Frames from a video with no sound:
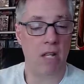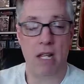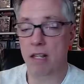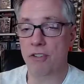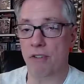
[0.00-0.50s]

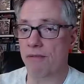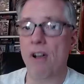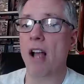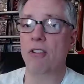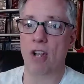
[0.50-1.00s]
he does a
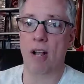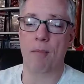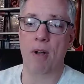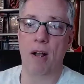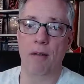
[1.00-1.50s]
fine
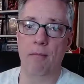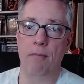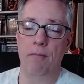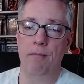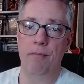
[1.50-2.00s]
job on
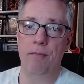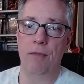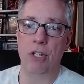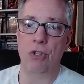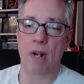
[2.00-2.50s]

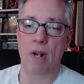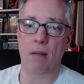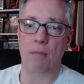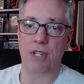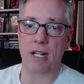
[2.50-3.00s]
the two
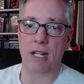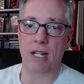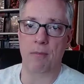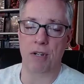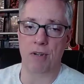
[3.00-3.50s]
albums that he
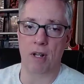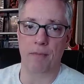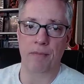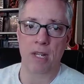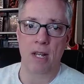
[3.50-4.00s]
appeared
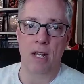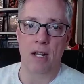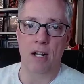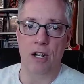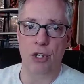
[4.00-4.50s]
on.
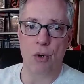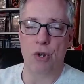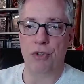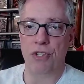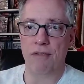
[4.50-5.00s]
Uh, You Are
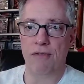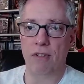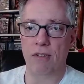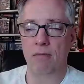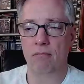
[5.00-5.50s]
No
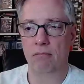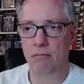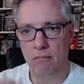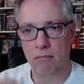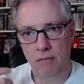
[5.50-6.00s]
Different.
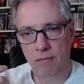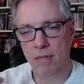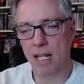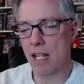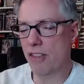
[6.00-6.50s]

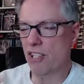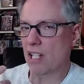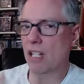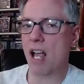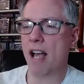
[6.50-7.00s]
There's a
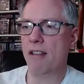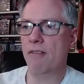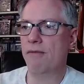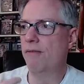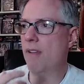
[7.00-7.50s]
lot
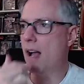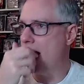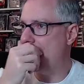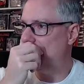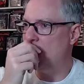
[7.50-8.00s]
of
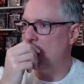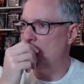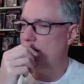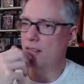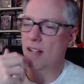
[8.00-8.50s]

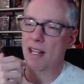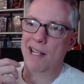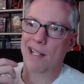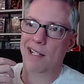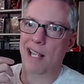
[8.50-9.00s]
Ozzy's
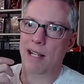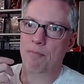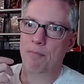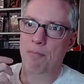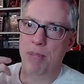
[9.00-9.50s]
like
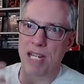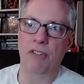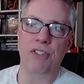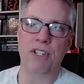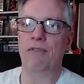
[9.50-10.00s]

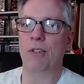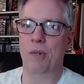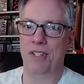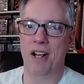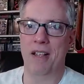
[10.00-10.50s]
Beatles
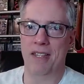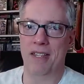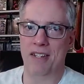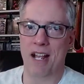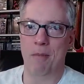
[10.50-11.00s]
influence on
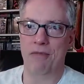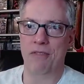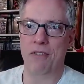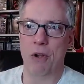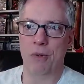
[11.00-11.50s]
this album, if
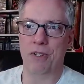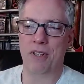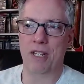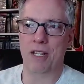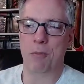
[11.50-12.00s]
you
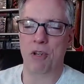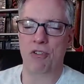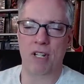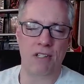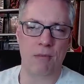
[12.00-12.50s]
noticed, uh,
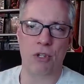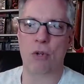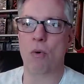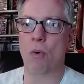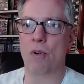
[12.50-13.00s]
especially on some of the
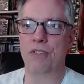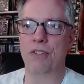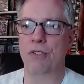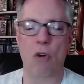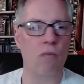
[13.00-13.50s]

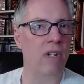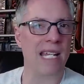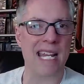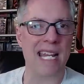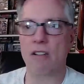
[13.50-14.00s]
choruses. You don't
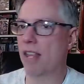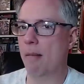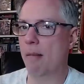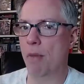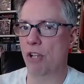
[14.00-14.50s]
really hear
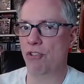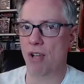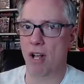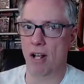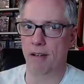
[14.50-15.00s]
that much
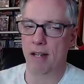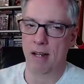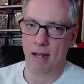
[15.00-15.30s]
on